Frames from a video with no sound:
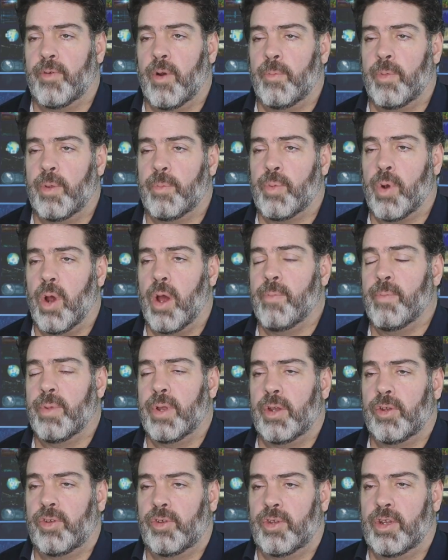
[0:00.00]
from the Prime
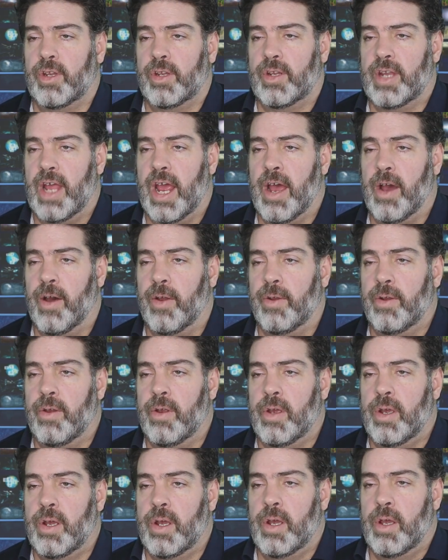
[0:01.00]
Minister down
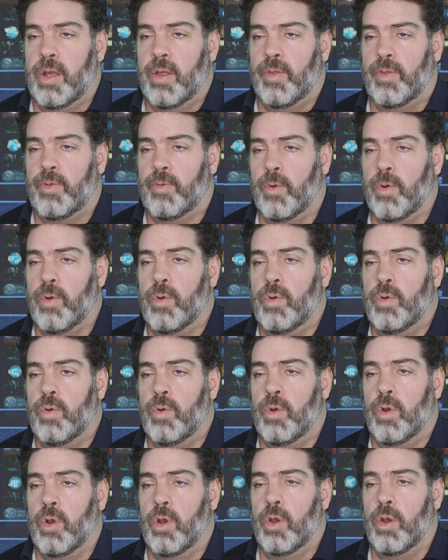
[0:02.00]

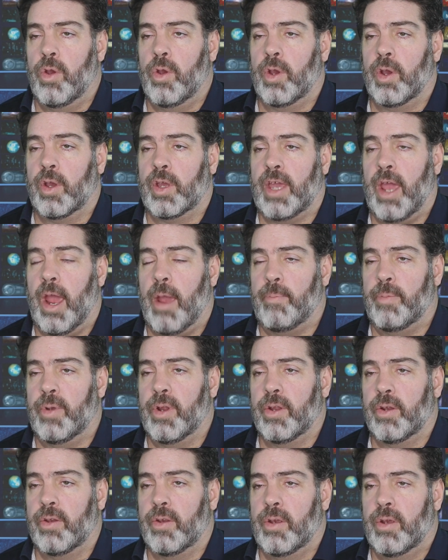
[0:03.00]
through her
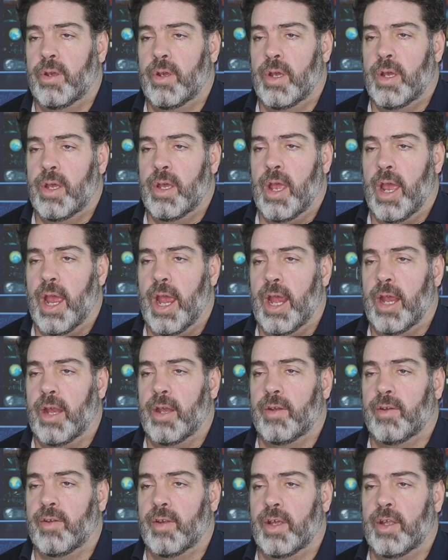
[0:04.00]
cabinet
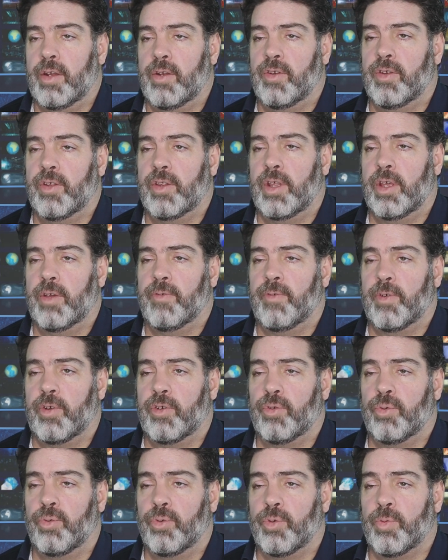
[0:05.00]
and into the
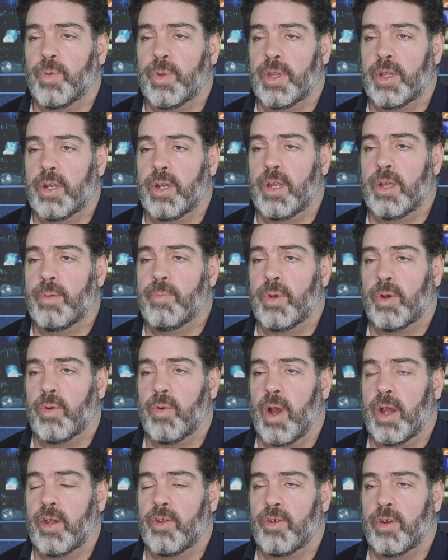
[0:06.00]
officials within
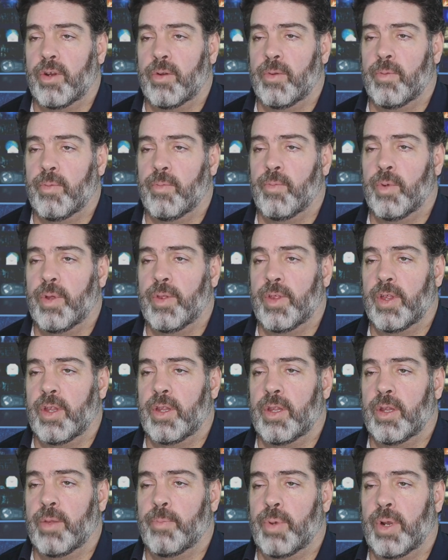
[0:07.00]
immigration,
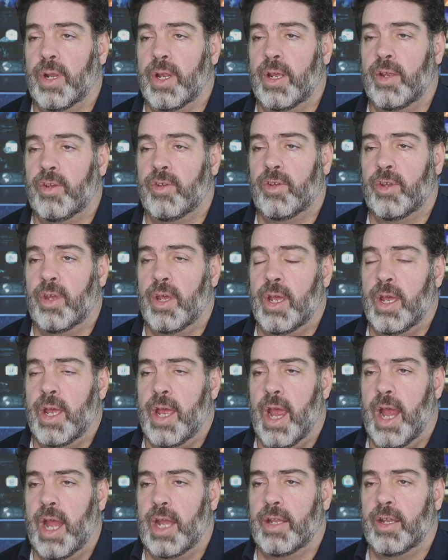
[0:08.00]
within the police,
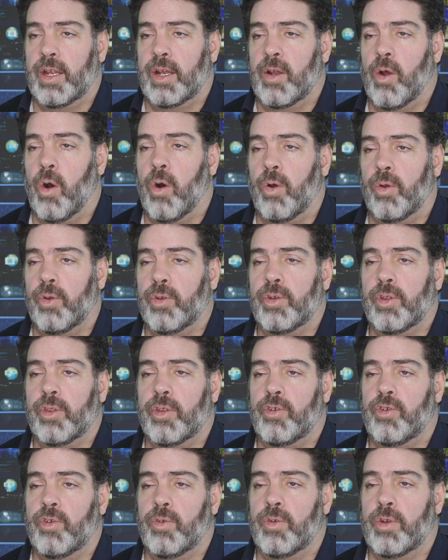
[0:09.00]
and then on to
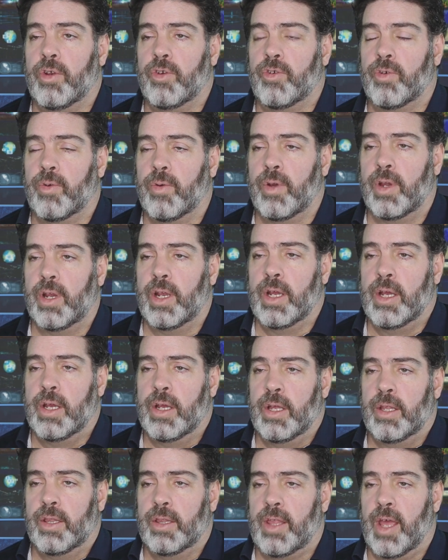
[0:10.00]
the judiciary,
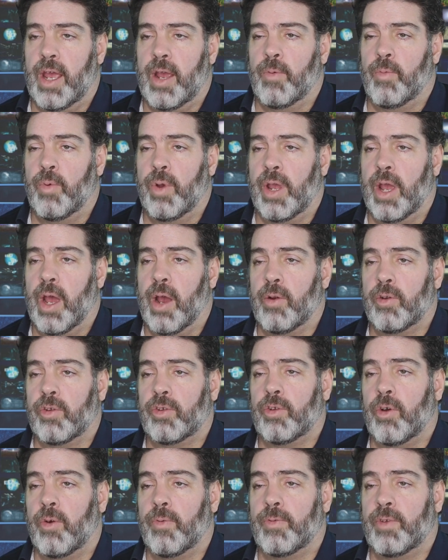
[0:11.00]
that we are a
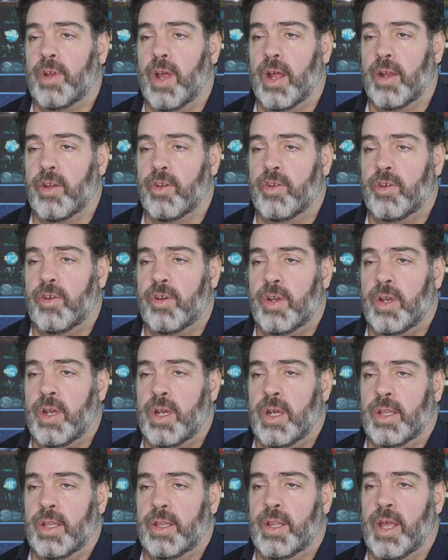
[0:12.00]
soft touch,
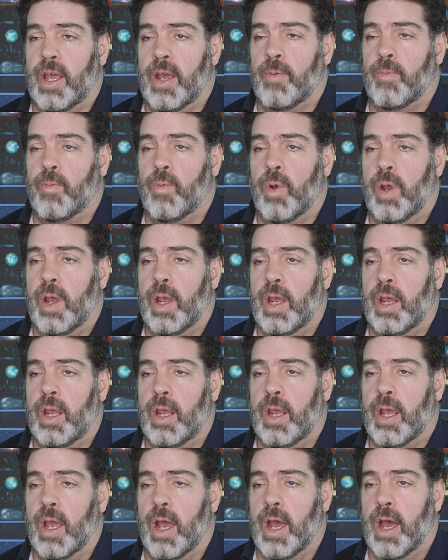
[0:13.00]
that
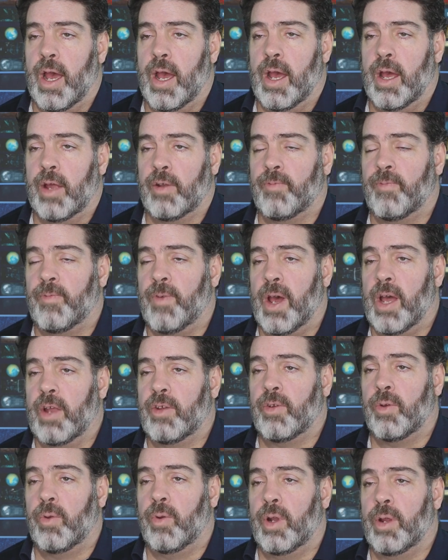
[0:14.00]
we are far
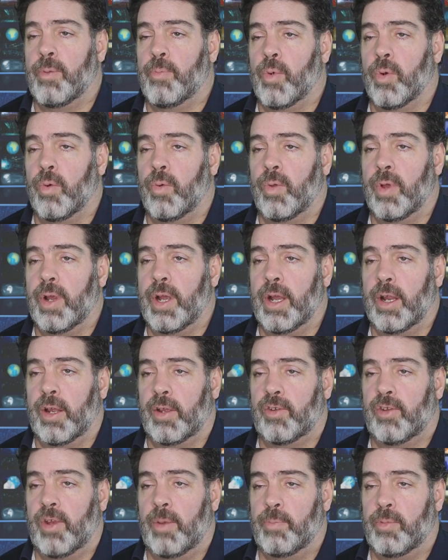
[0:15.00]
too liberal in
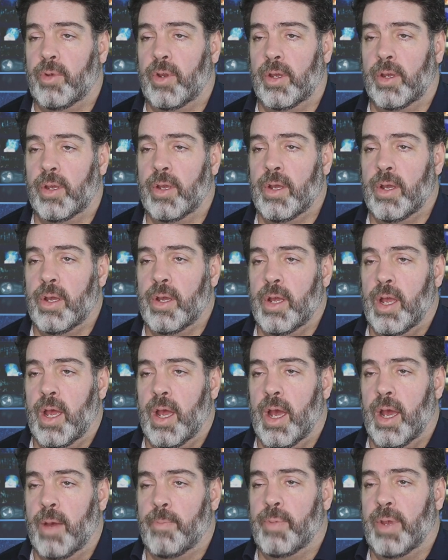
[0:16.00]
accepting
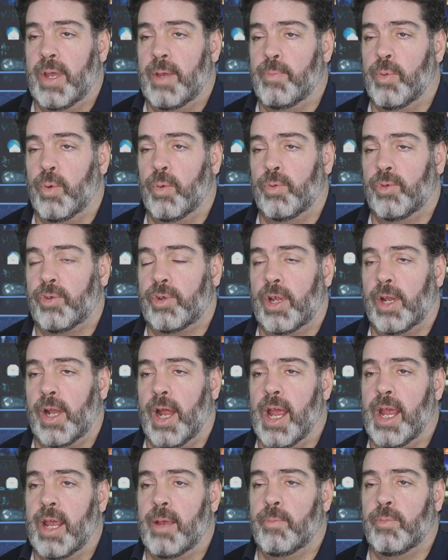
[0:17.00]
people's
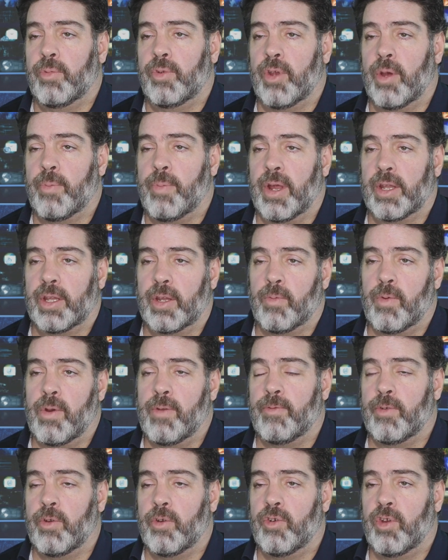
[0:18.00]
claims about their
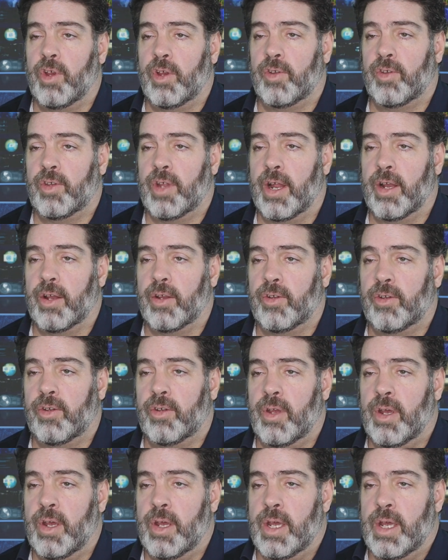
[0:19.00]
refugee
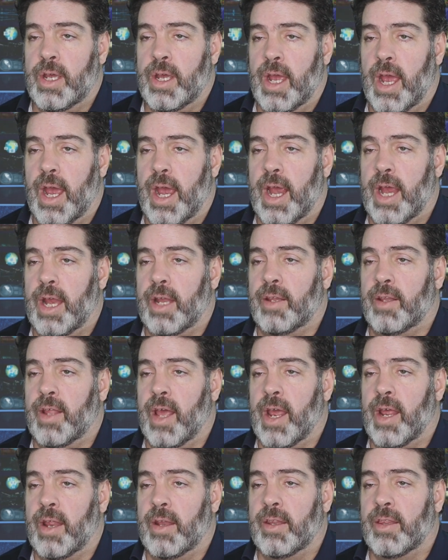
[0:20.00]
status, and
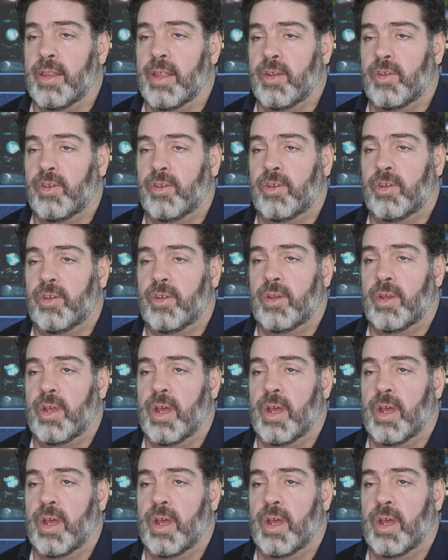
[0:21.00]
that this